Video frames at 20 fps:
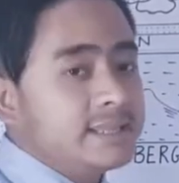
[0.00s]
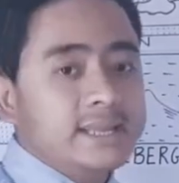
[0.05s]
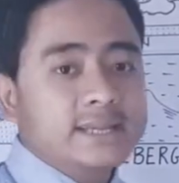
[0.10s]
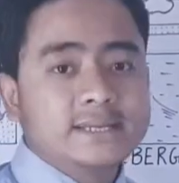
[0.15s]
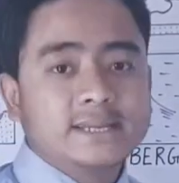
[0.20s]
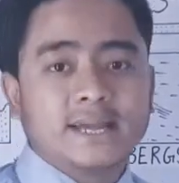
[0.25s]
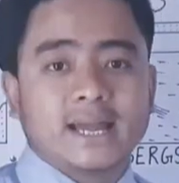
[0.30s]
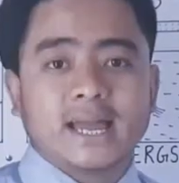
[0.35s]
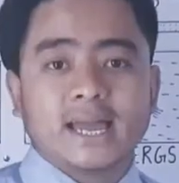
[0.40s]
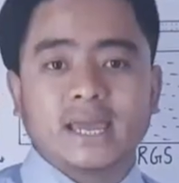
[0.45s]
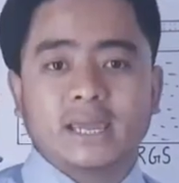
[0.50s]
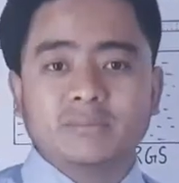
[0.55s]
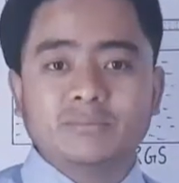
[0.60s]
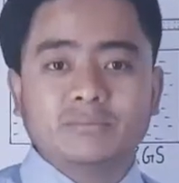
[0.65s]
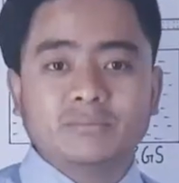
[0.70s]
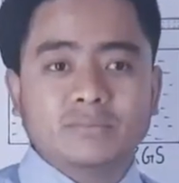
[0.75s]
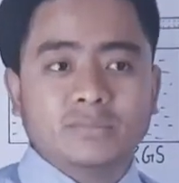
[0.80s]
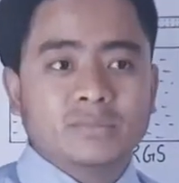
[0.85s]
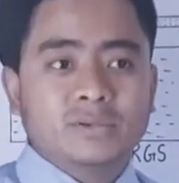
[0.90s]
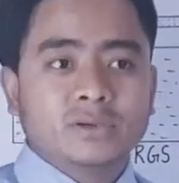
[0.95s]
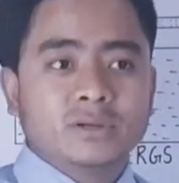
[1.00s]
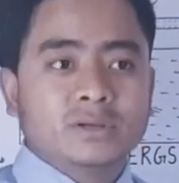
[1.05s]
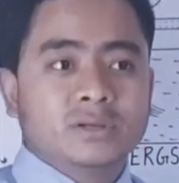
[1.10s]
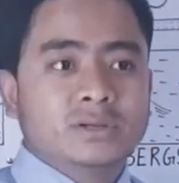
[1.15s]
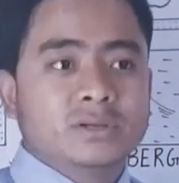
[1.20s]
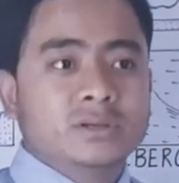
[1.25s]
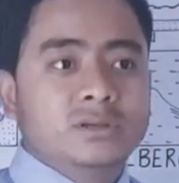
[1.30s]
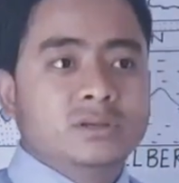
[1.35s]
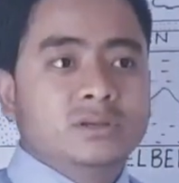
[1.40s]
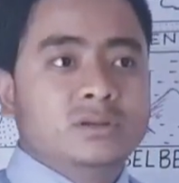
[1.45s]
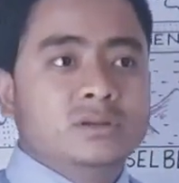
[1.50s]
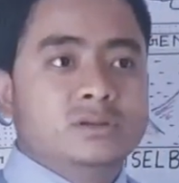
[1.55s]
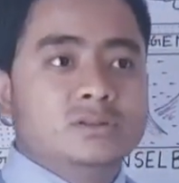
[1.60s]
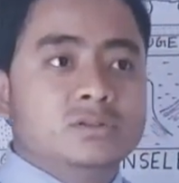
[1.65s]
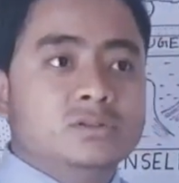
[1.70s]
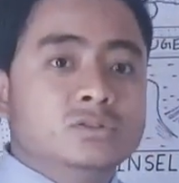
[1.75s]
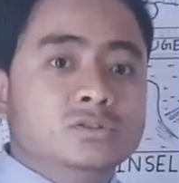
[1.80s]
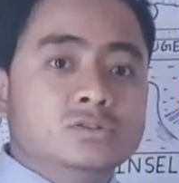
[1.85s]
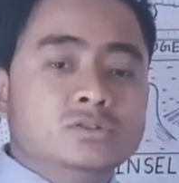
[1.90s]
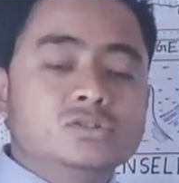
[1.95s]
that time
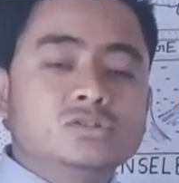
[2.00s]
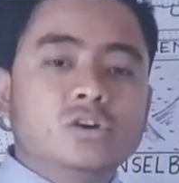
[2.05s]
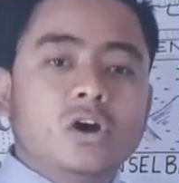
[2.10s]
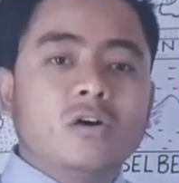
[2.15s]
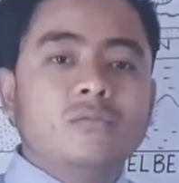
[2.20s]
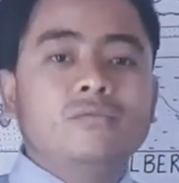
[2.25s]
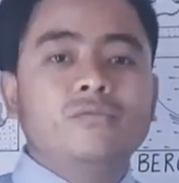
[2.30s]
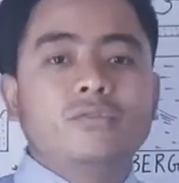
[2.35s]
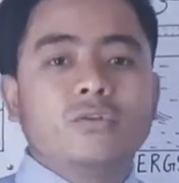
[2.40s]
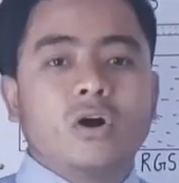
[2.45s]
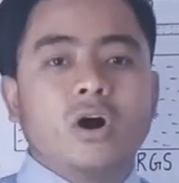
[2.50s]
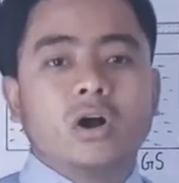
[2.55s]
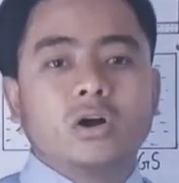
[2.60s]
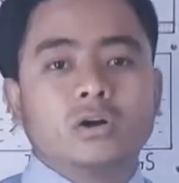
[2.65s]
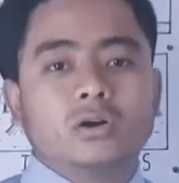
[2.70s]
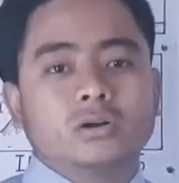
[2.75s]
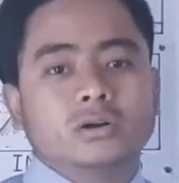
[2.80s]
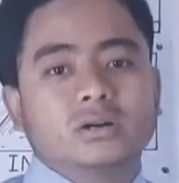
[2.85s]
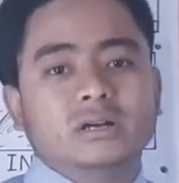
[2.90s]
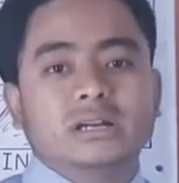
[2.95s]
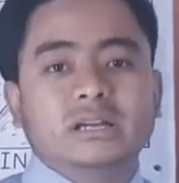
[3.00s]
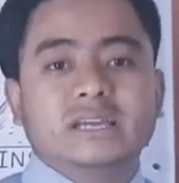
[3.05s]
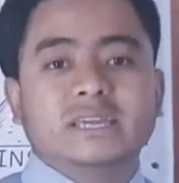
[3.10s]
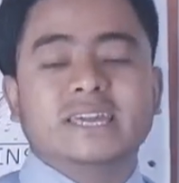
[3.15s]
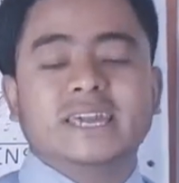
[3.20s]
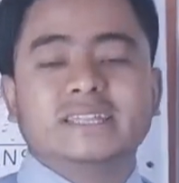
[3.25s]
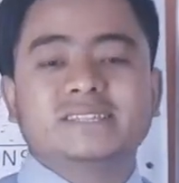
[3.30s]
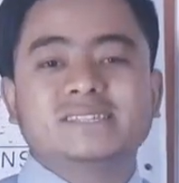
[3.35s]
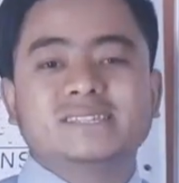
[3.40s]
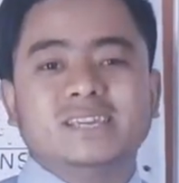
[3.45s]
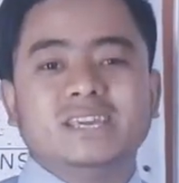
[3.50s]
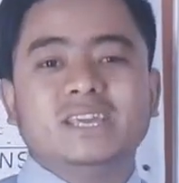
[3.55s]
soft rock gets